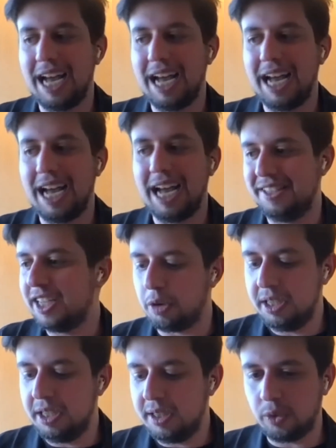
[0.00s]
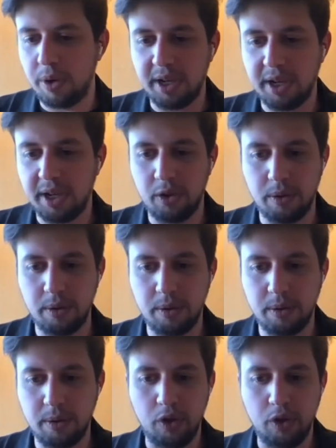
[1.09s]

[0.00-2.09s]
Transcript: the stage of the company, that's where the